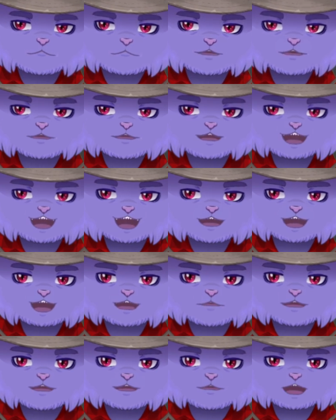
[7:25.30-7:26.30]
Kind of hard to
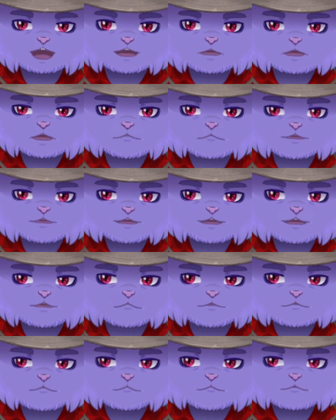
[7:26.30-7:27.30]
figure out how things work in
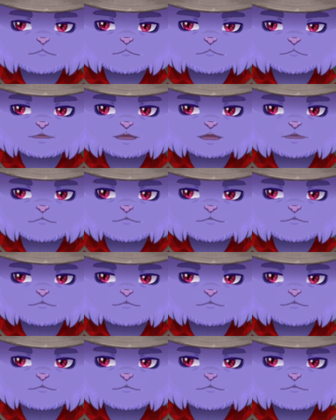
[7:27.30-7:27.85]
it sometimes.